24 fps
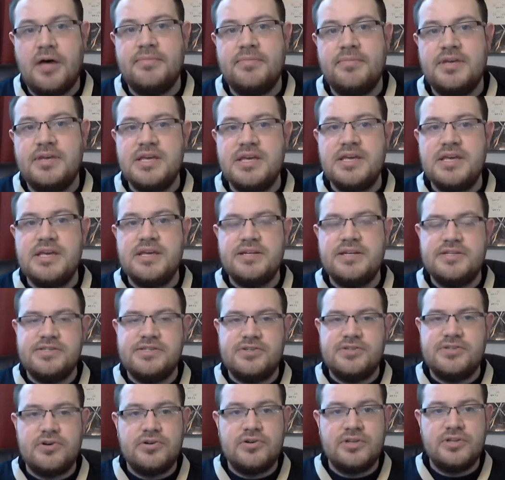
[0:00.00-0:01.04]
He
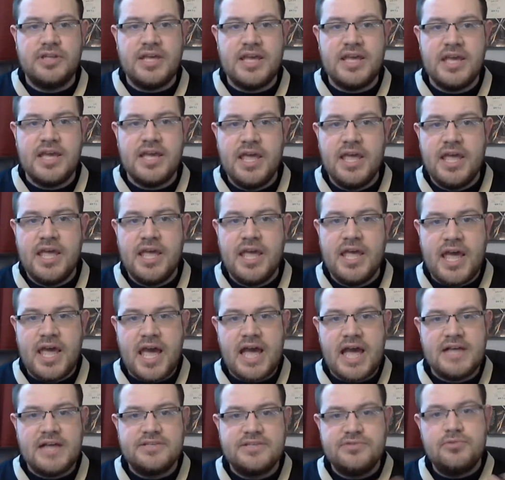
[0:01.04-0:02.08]
certainly
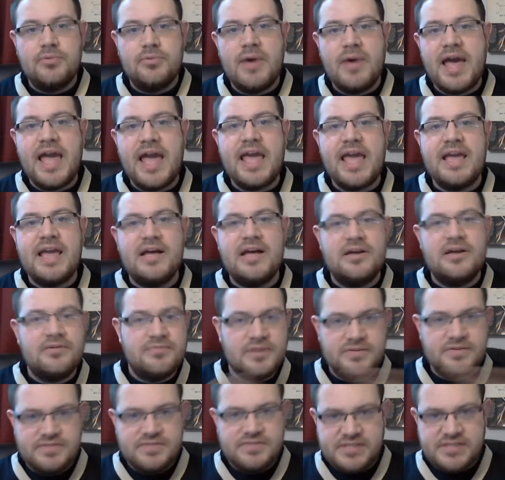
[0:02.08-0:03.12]
has a way
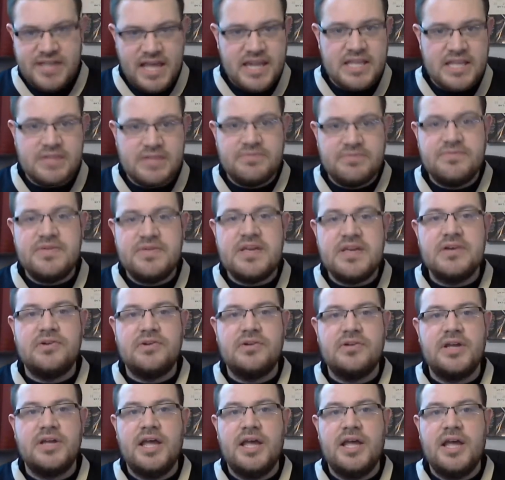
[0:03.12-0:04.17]
of scanning the
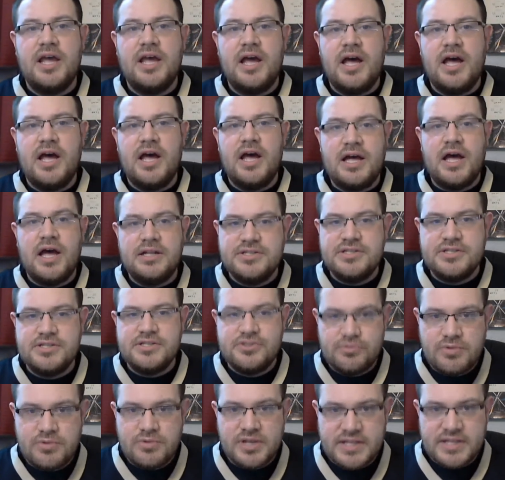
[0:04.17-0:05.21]
field
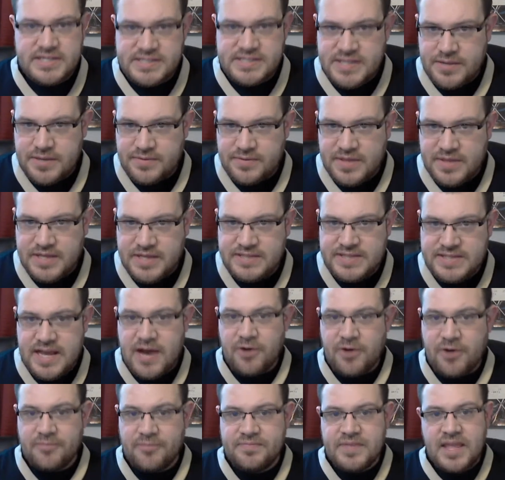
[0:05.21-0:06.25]
to really see things
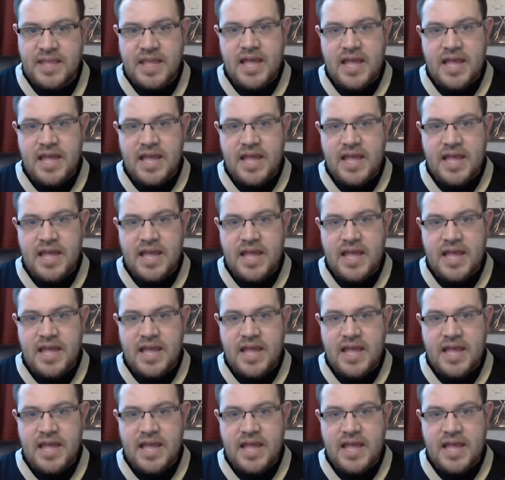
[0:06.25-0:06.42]
out.